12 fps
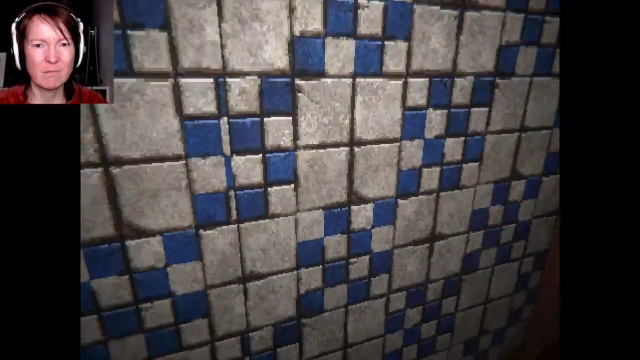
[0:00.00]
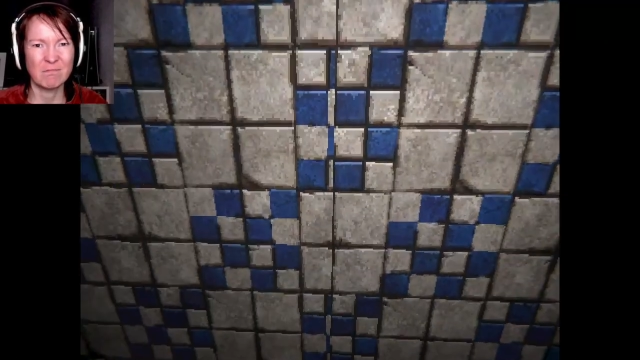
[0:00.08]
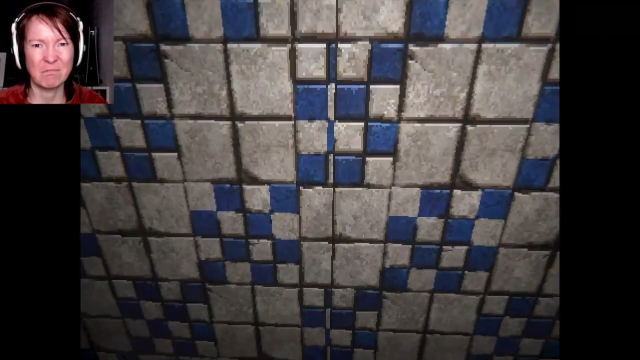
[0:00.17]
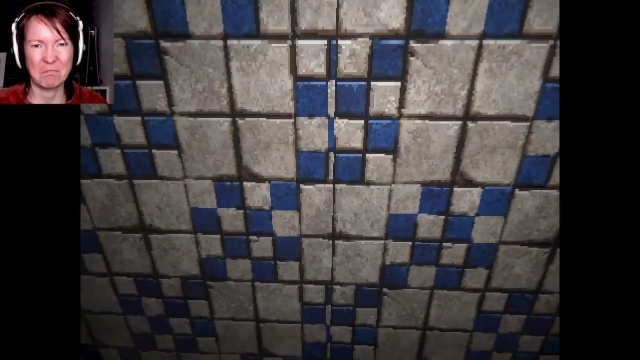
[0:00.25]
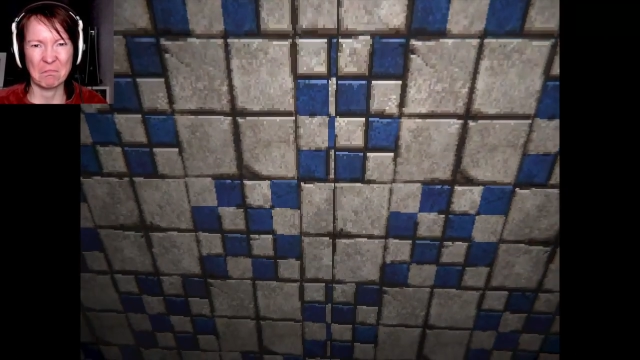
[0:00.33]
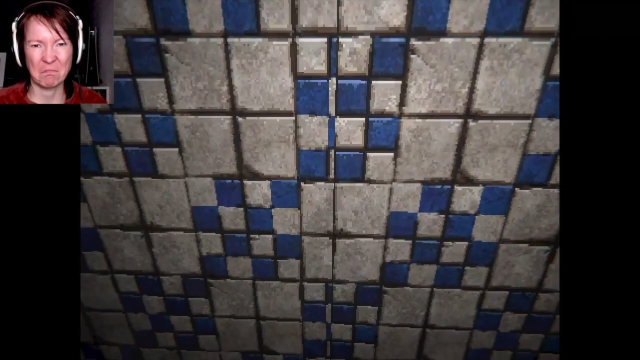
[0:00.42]

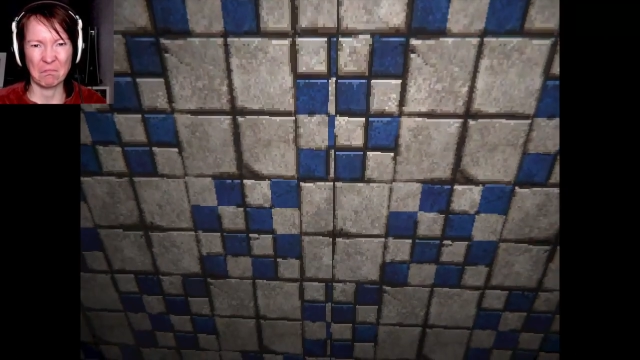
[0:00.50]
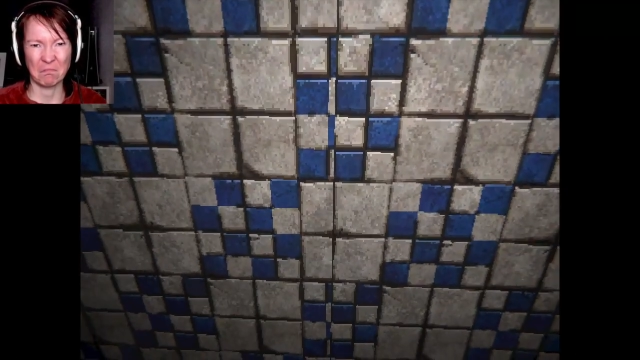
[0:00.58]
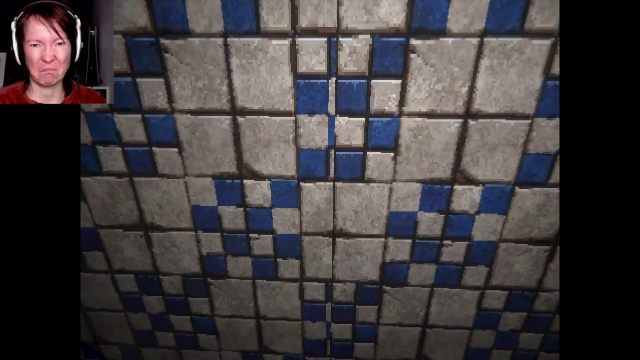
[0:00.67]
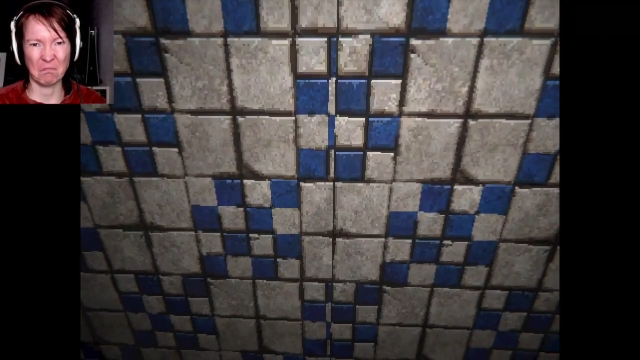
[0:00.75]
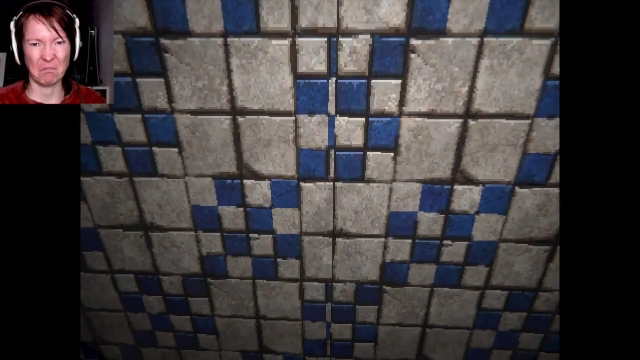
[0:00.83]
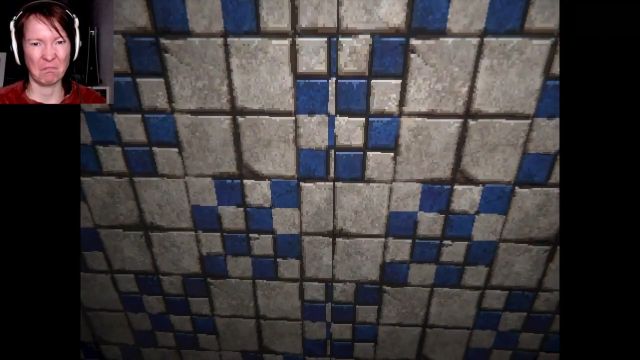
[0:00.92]

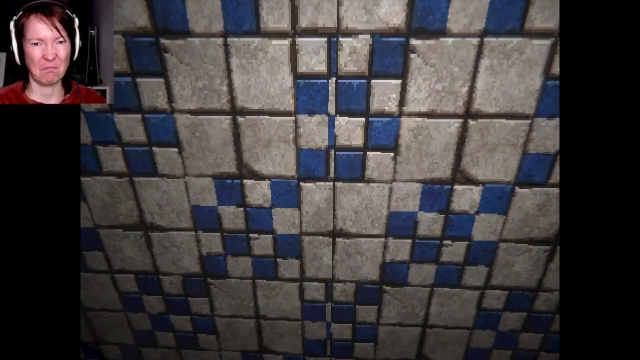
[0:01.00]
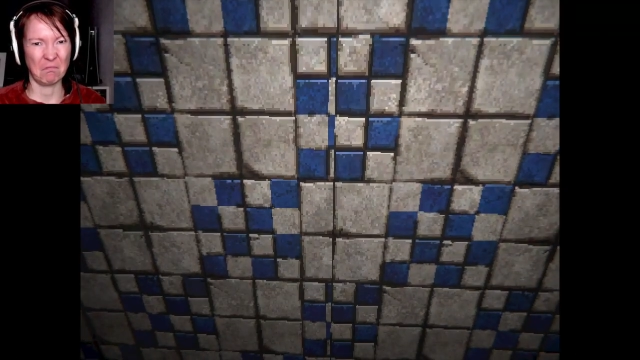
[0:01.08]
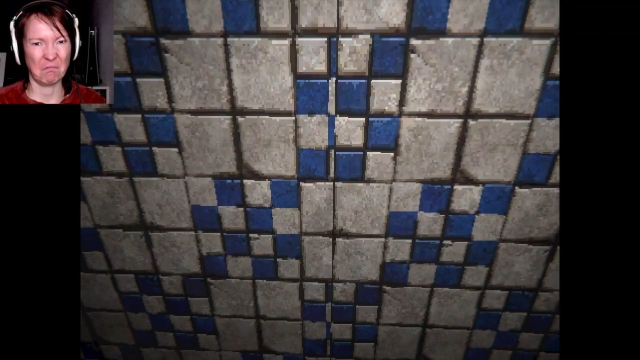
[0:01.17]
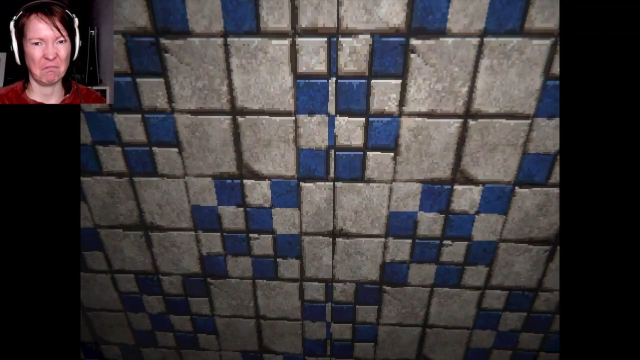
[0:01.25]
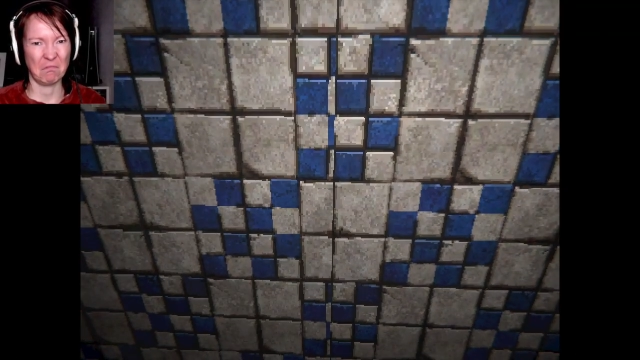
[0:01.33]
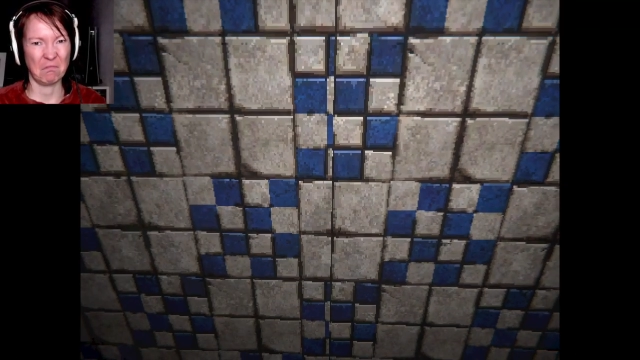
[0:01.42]

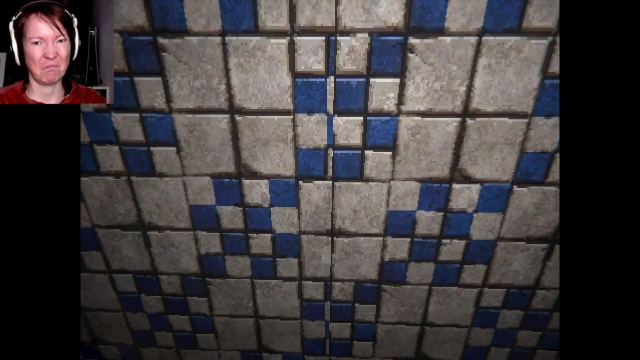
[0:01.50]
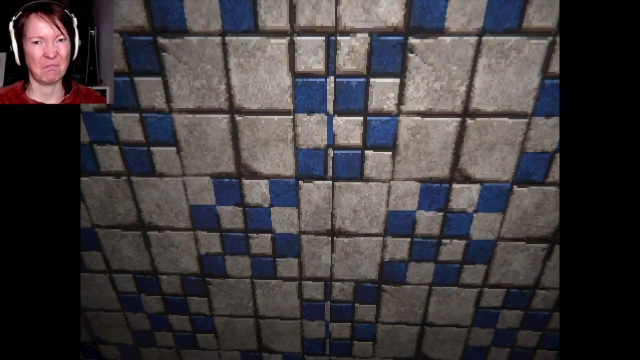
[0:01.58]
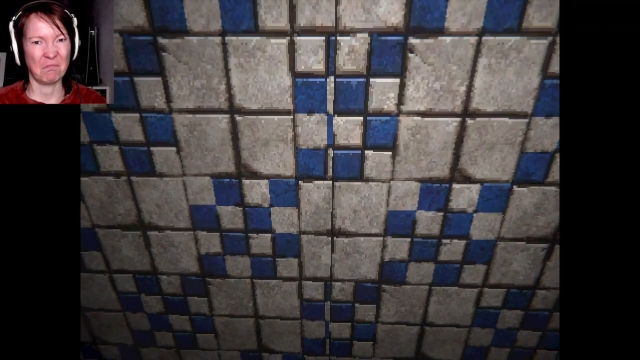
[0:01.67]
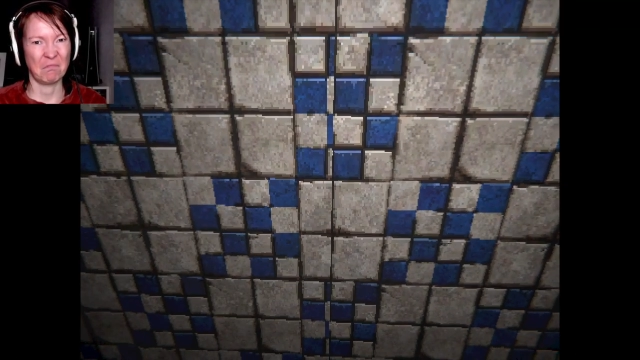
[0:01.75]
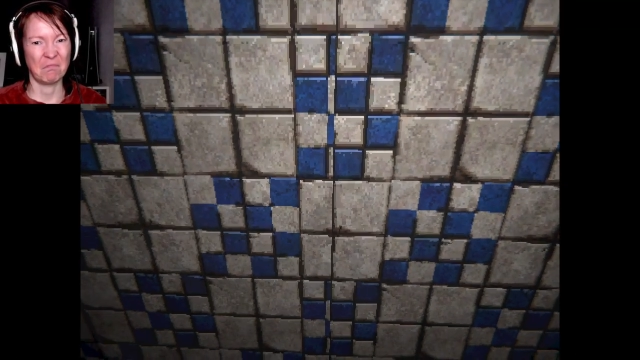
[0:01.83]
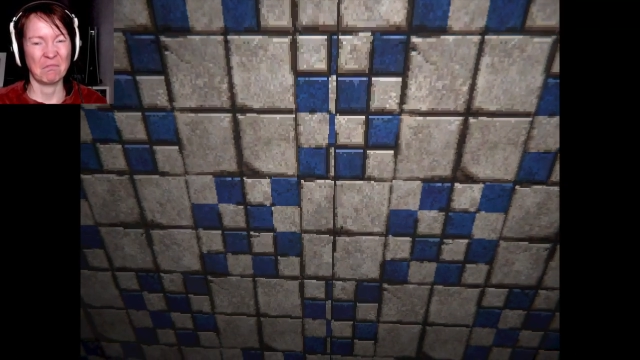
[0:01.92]

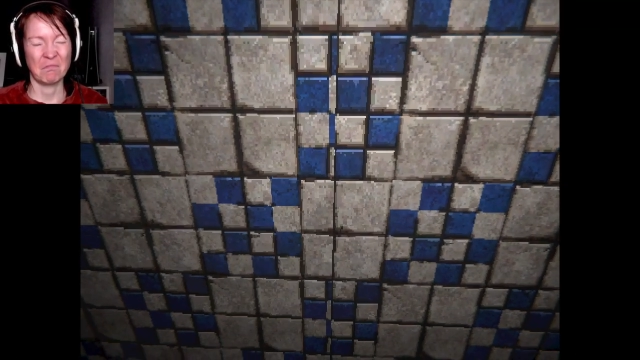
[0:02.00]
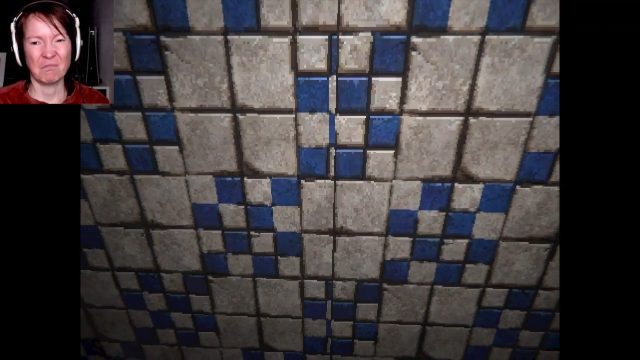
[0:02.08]
[no speech]